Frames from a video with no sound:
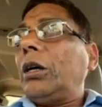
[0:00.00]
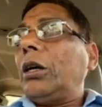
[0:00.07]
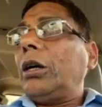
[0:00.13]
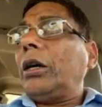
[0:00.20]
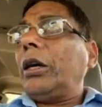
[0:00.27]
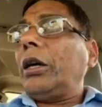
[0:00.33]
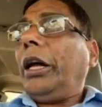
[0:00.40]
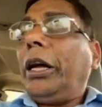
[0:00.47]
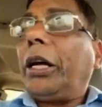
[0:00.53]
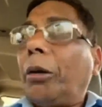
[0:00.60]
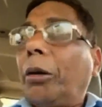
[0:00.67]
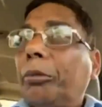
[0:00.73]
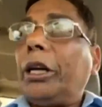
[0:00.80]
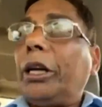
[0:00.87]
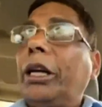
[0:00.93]

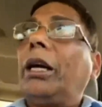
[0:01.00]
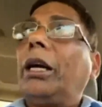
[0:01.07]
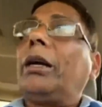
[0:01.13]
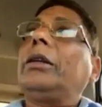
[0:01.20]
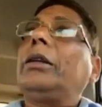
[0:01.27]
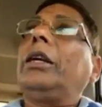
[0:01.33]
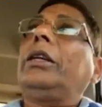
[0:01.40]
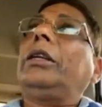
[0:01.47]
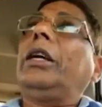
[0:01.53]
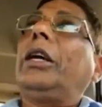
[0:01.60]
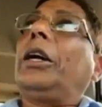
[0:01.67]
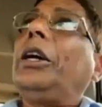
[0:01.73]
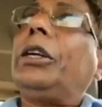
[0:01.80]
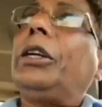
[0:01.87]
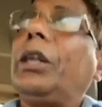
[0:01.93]
income, their
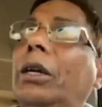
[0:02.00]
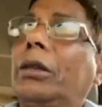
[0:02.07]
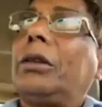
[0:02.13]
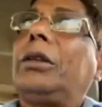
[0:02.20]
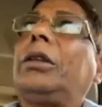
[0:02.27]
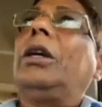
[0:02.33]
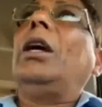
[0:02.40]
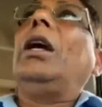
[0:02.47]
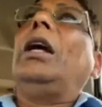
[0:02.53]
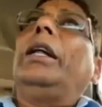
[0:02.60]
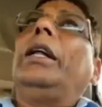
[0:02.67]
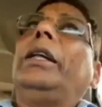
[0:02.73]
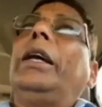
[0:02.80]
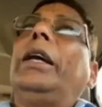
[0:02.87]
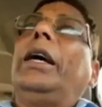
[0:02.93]
returns,
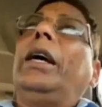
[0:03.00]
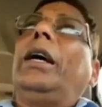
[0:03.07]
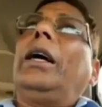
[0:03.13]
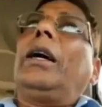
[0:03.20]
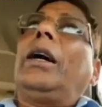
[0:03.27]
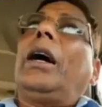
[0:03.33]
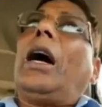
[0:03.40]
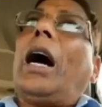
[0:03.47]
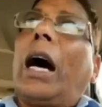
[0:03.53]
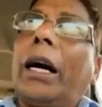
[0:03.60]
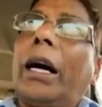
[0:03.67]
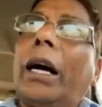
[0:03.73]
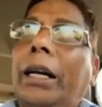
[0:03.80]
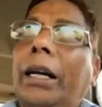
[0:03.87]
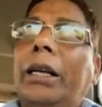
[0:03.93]
their
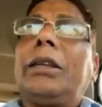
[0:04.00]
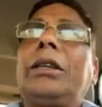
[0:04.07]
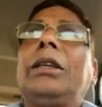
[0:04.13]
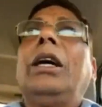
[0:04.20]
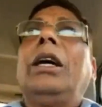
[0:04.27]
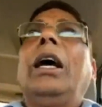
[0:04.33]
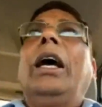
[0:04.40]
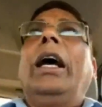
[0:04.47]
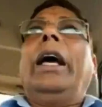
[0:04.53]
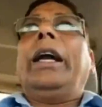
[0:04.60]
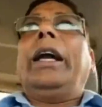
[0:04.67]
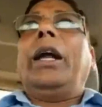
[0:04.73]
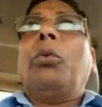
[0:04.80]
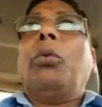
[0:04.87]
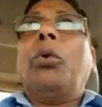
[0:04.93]
earnings in
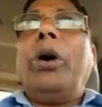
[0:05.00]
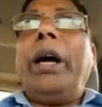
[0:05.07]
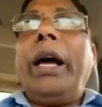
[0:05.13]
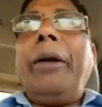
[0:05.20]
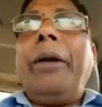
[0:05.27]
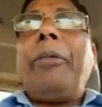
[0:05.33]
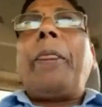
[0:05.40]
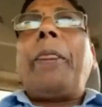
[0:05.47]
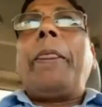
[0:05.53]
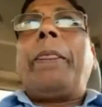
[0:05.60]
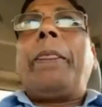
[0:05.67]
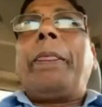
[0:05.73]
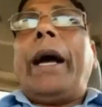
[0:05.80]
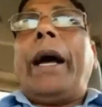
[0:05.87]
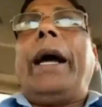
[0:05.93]
a way
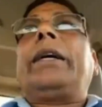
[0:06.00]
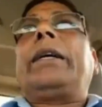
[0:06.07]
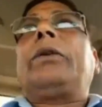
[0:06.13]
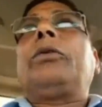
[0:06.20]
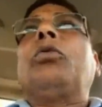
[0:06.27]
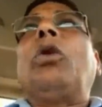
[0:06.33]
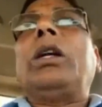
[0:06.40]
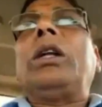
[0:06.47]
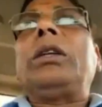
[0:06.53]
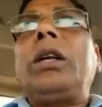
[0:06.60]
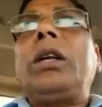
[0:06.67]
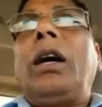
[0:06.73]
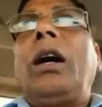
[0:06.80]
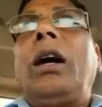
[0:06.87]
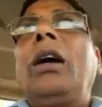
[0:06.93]
that one
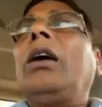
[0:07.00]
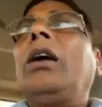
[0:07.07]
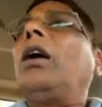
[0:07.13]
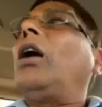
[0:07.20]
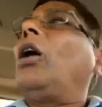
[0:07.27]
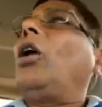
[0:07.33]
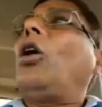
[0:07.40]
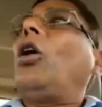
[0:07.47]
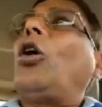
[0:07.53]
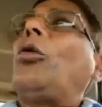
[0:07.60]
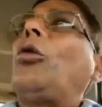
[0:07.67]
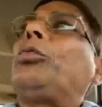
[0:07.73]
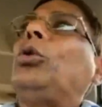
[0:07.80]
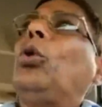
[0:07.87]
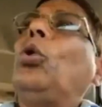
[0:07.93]
third of
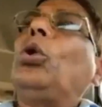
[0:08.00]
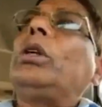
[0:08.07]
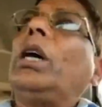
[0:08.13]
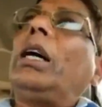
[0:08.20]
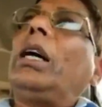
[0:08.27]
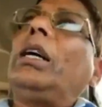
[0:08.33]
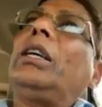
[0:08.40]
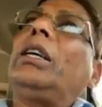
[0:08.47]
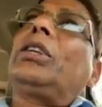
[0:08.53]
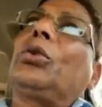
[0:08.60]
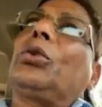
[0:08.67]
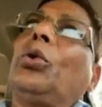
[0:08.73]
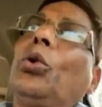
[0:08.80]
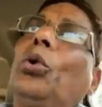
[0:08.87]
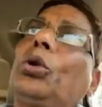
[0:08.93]
those earnings
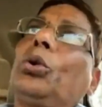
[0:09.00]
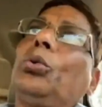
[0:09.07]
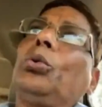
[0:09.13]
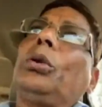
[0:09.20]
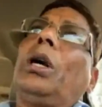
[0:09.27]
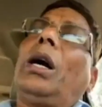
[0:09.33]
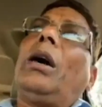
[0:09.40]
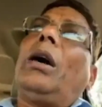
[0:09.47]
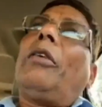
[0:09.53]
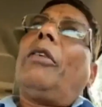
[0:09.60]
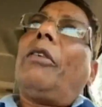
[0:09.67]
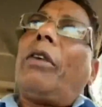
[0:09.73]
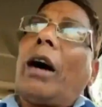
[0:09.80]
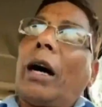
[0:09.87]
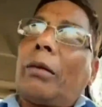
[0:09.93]
goes to the
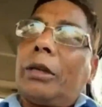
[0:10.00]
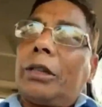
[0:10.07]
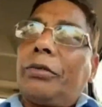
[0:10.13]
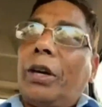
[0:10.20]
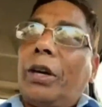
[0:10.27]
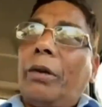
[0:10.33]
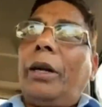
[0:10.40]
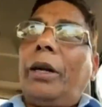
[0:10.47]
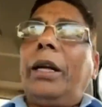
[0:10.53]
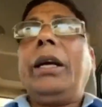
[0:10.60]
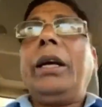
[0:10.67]
farmer's family